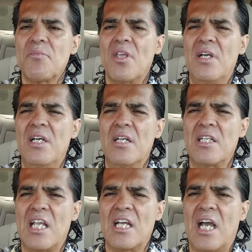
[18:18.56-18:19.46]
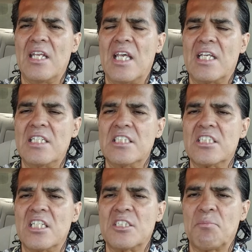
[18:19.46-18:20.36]
like I
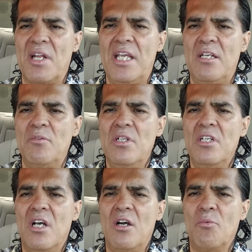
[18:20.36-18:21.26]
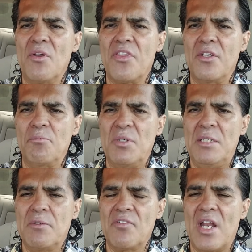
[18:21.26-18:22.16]
just explained, with the
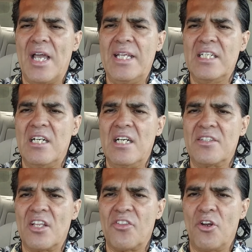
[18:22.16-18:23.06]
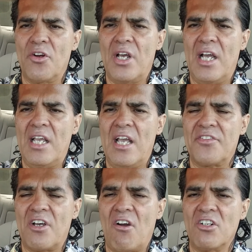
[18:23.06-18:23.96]
beam of light at the third eye, at
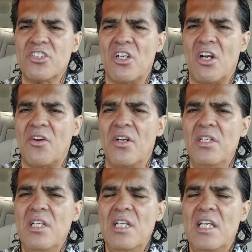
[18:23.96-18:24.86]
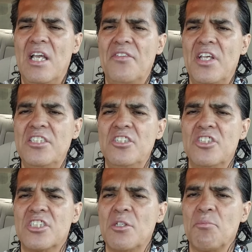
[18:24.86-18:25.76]
the heart chakra, and then you
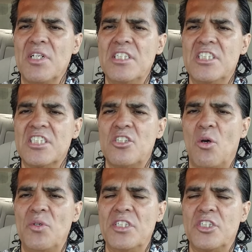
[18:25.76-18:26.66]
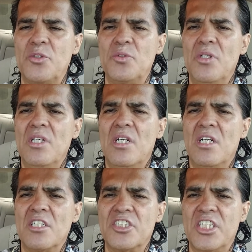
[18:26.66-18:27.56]
simply just go into
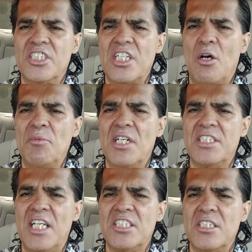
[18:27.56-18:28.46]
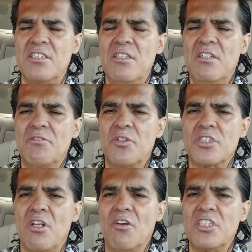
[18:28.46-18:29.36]
a Zen style meditation for as
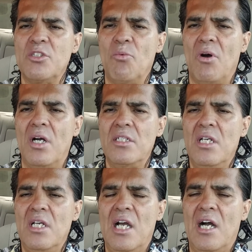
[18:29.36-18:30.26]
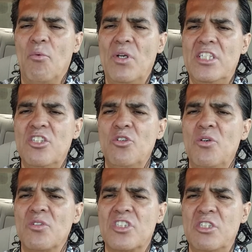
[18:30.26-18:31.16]
long as you want. We
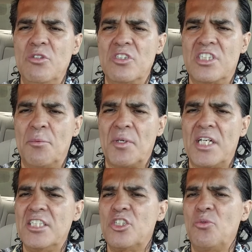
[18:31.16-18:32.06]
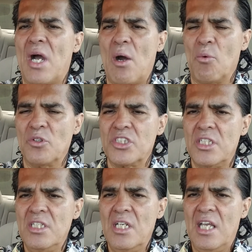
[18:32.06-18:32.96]
do typically 2 hours
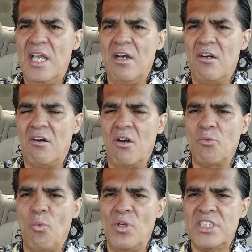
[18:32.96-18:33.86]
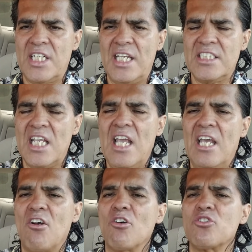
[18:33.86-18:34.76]
on Wednesdays,
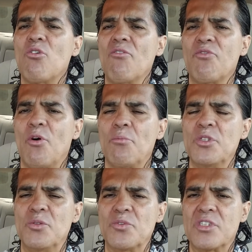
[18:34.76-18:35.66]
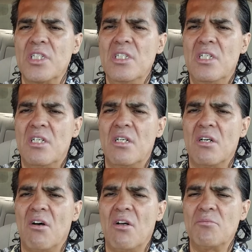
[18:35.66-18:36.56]
and also on full moons
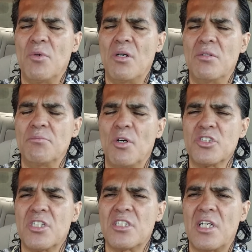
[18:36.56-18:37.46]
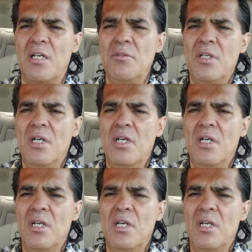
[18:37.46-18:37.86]
on most of the time.